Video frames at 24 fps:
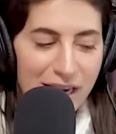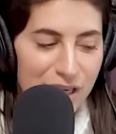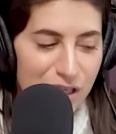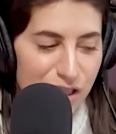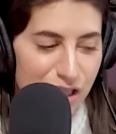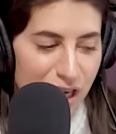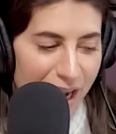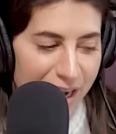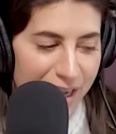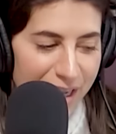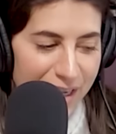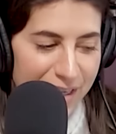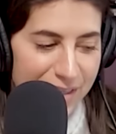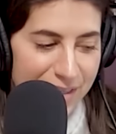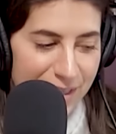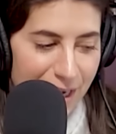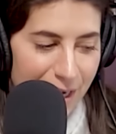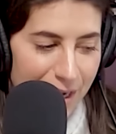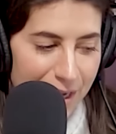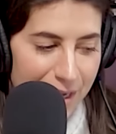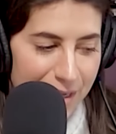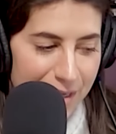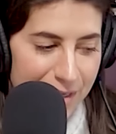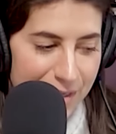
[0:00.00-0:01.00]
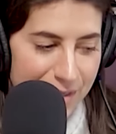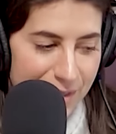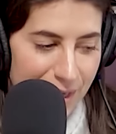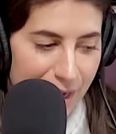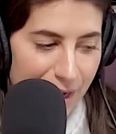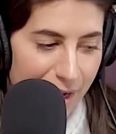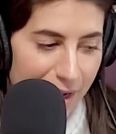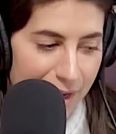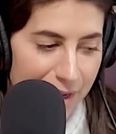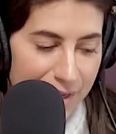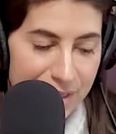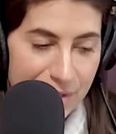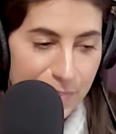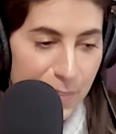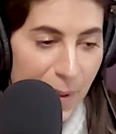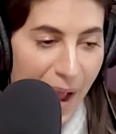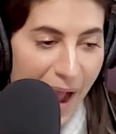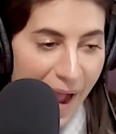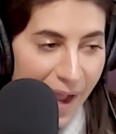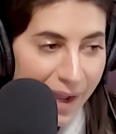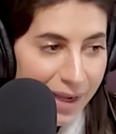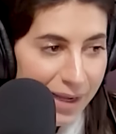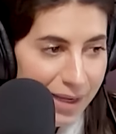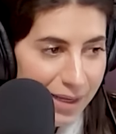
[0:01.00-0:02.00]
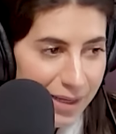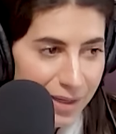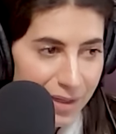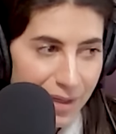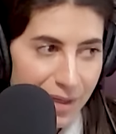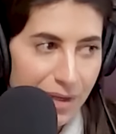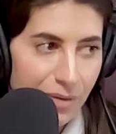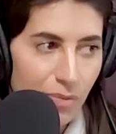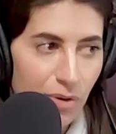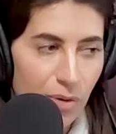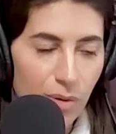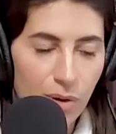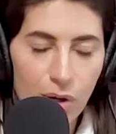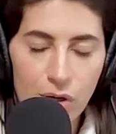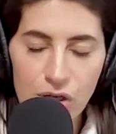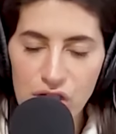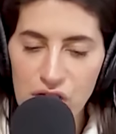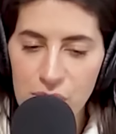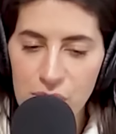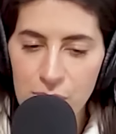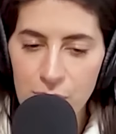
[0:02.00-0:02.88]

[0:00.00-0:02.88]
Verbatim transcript: Shetty is is uh, is back. Yeah, we were, just